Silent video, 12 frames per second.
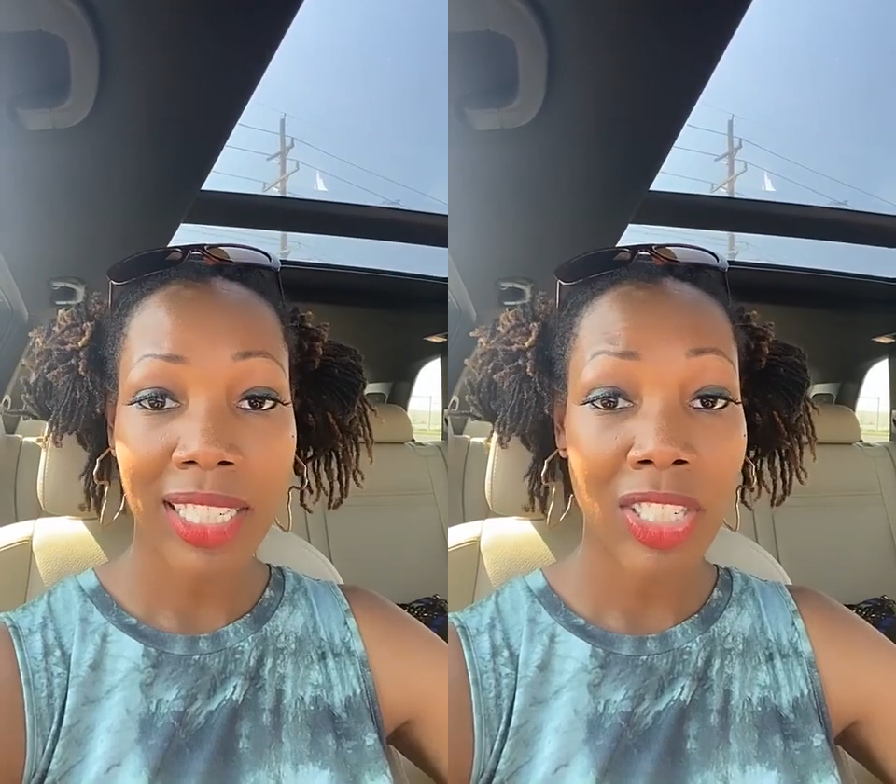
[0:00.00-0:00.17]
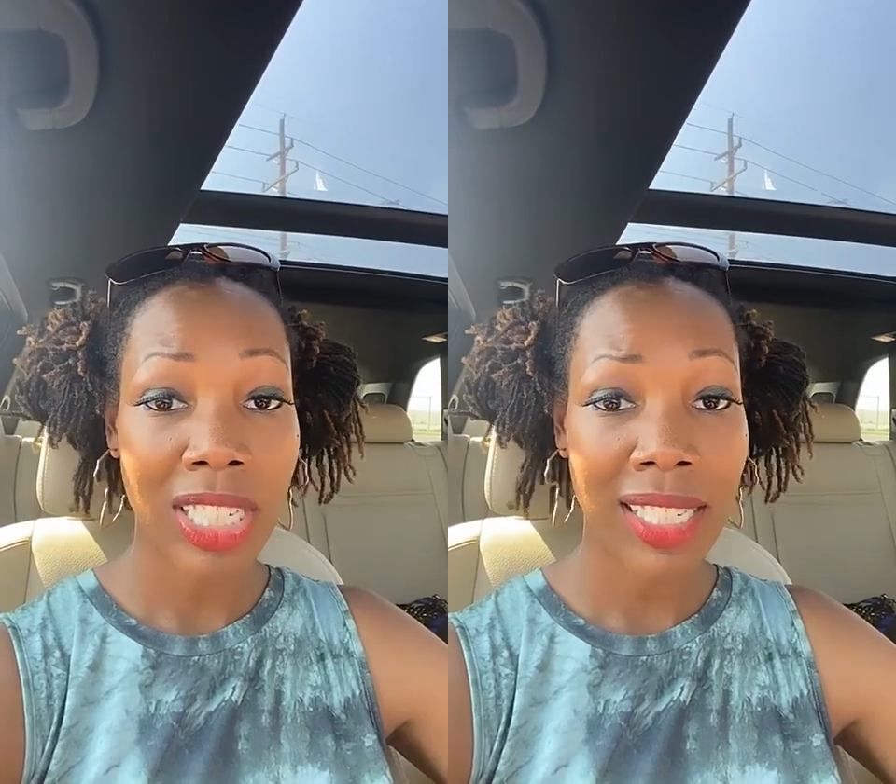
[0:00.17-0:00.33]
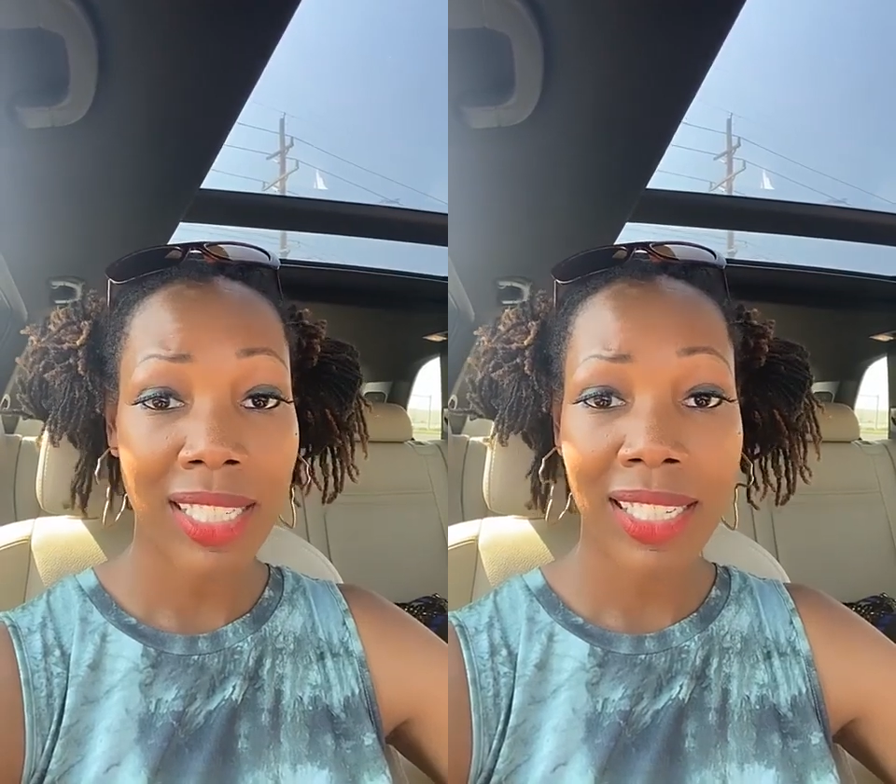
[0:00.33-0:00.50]
to
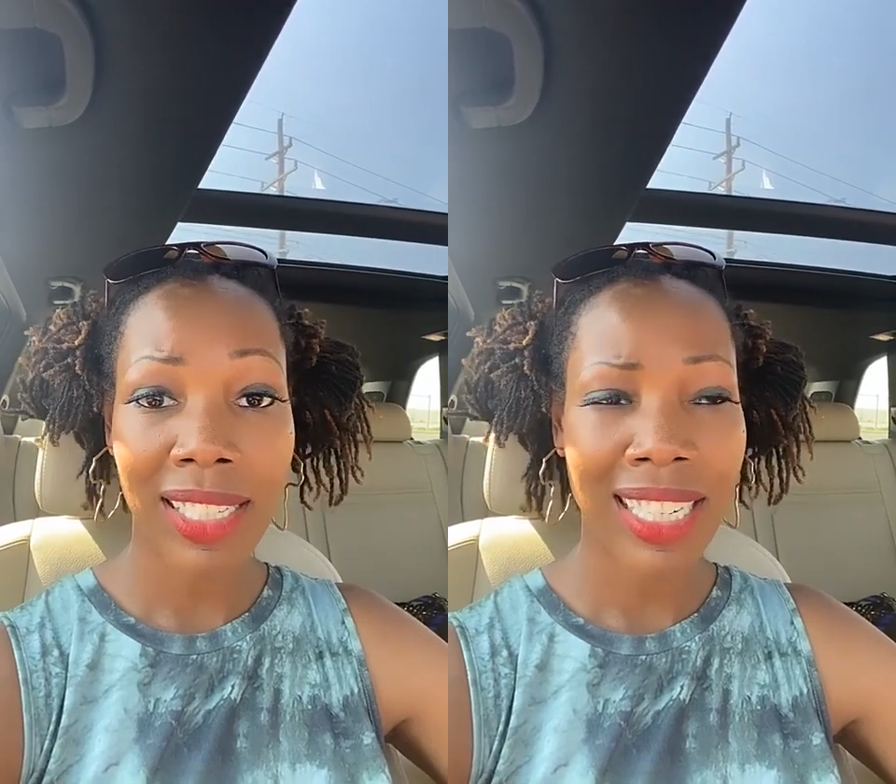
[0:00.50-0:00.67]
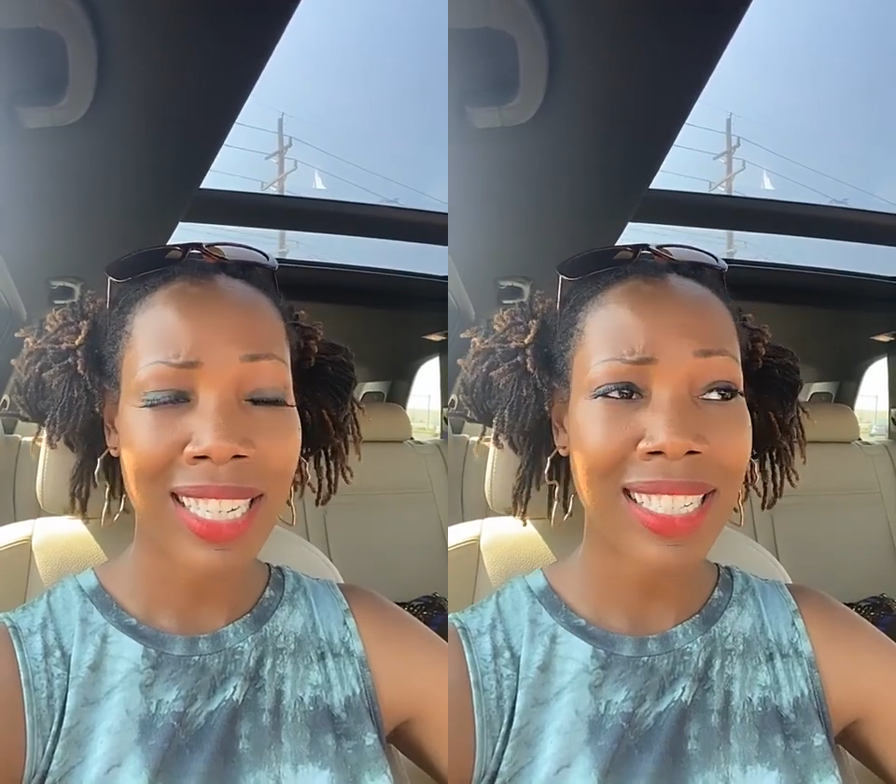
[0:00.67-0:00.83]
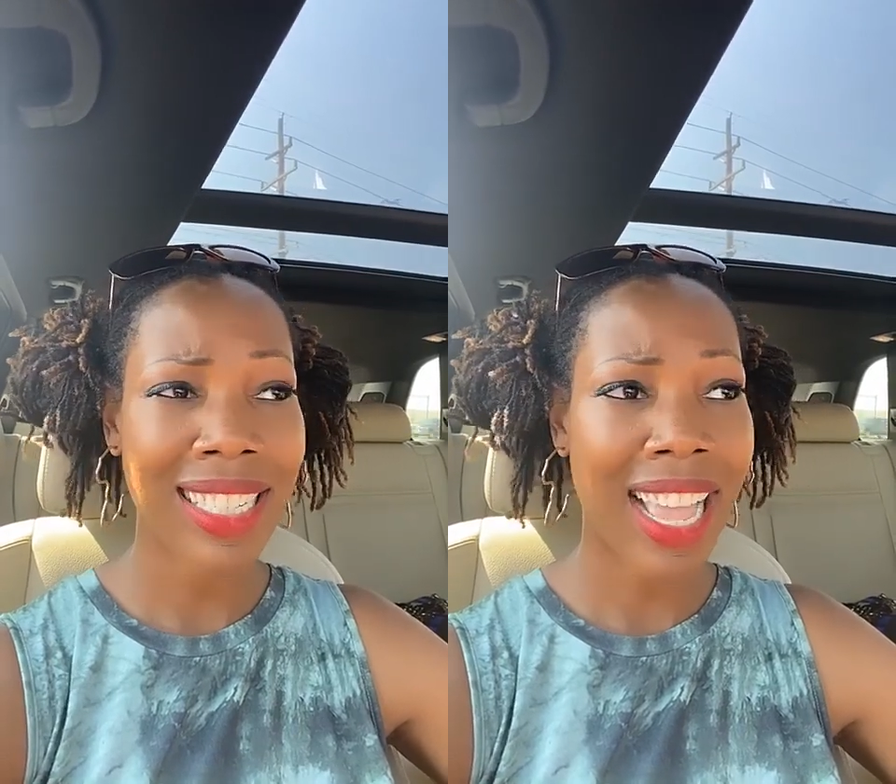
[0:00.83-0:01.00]
Jesus
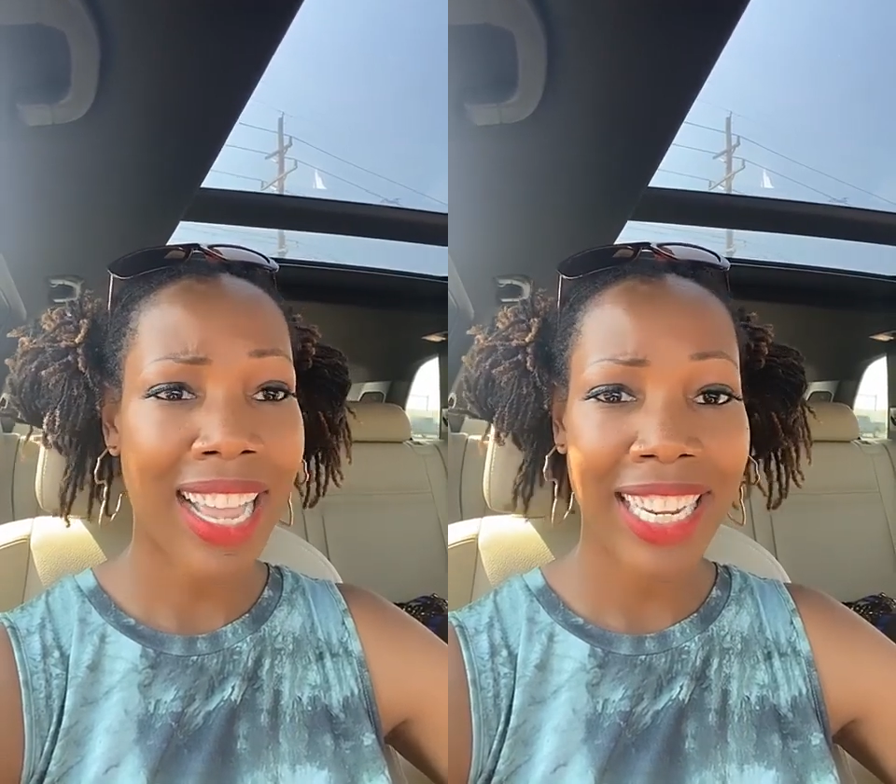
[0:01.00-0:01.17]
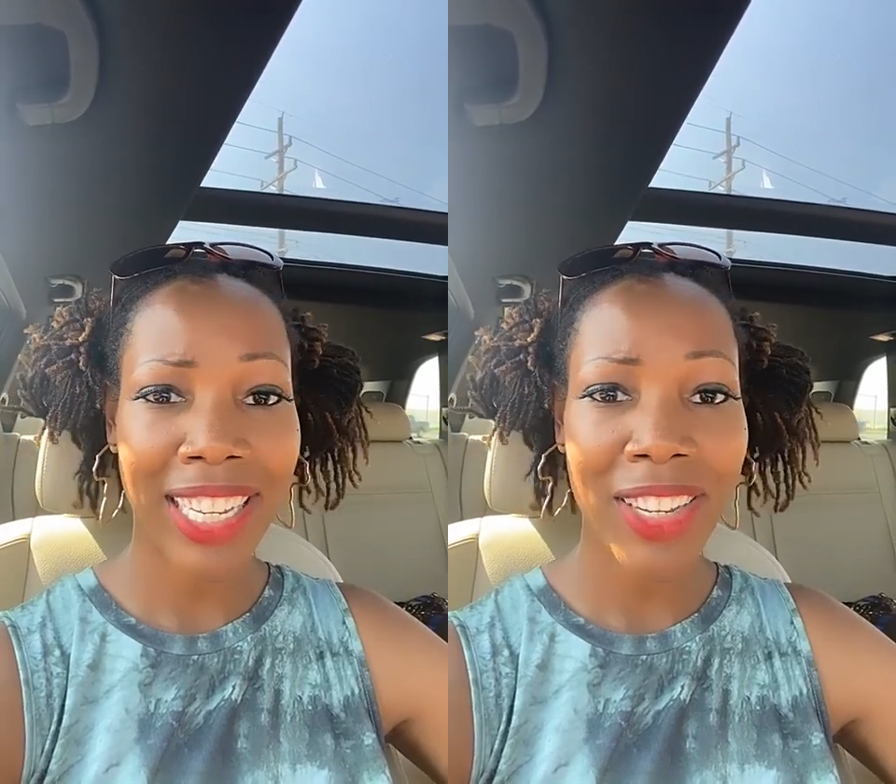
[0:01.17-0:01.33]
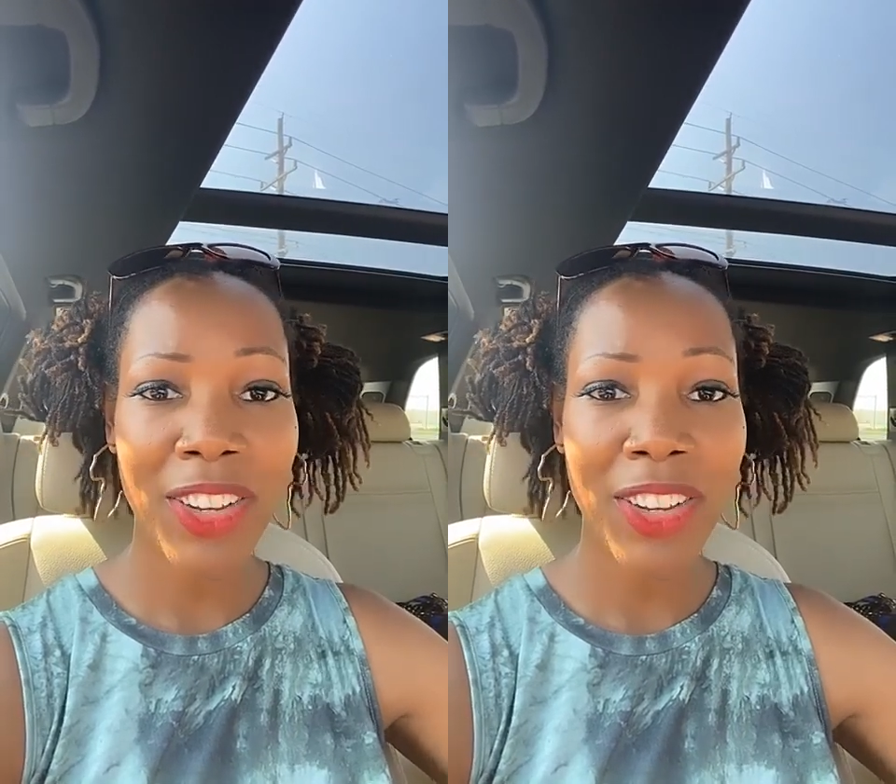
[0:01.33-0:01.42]
and he's like,